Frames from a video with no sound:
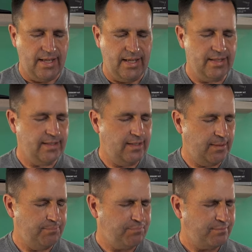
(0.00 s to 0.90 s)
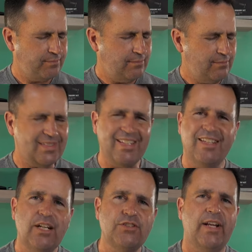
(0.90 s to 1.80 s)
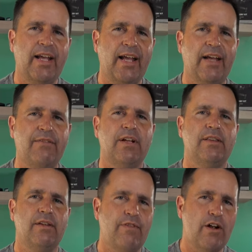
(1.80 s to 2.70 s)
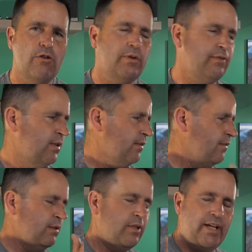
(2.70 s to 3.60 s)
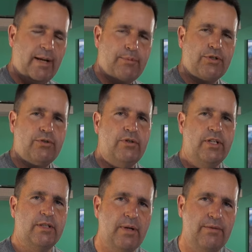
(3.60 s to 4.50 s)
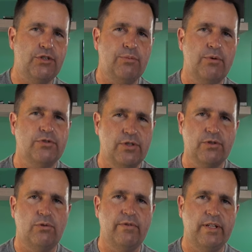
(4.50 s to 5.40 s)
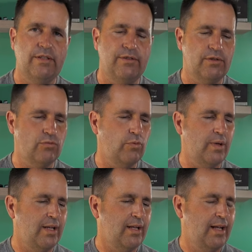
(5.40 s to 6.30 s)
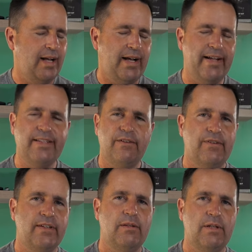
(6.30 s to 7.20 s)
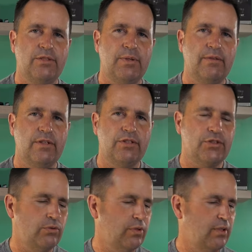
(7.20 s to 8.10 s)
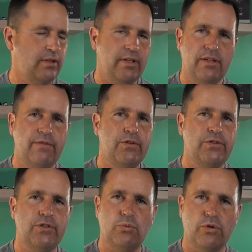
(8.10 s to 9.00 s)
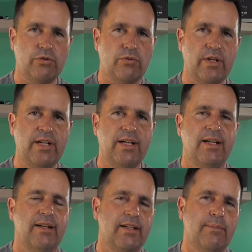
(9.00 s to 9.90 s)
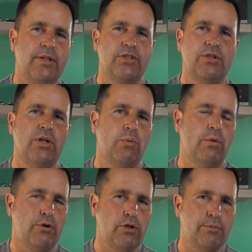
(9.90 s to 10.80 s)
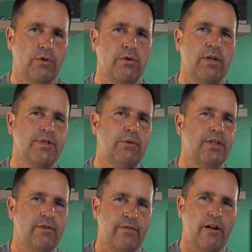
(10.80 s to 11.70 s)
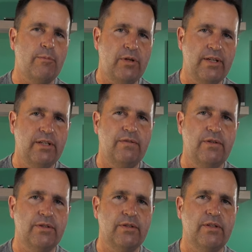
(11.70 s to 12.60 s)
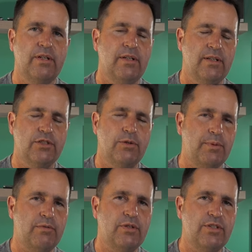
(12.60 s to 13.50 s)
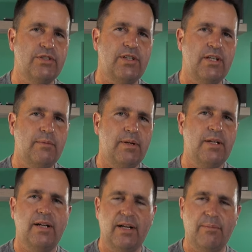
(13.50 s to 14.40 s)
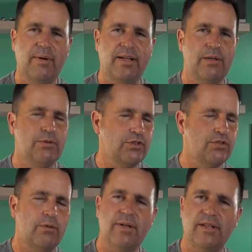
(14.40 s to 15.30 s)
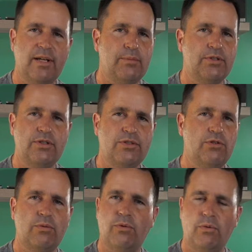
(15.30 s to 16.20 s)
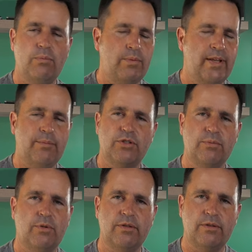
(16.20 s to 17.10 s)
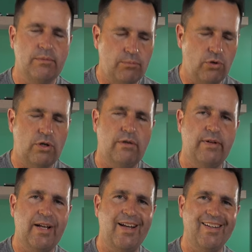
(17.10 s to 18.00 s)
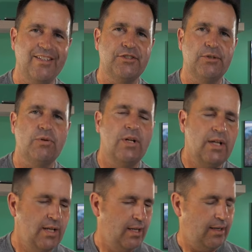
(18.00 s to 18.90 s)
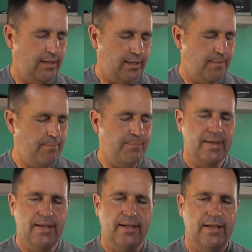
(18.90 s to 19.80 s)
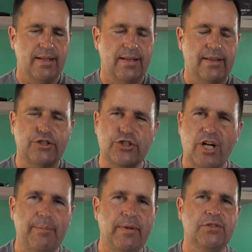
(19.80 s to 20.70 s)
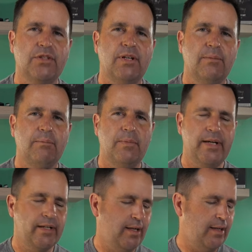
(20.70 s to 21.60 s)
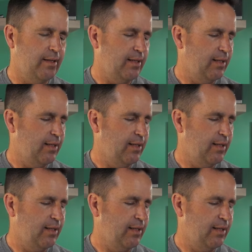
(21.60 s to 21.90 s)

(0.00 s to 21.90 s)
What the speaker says: It doesn't have the variable aperture like the Mavic 2 Pro. So let's go over the elephant in the room. I didn't find it as big of an issue. The ND filters work great. Not to mention, when Polar Pro comes out with their variable ND filter, it's going to be released at the end of May, and I buy that one. It's just going to make it that much easier, or that much more of a non-issue. The sharpness, my God.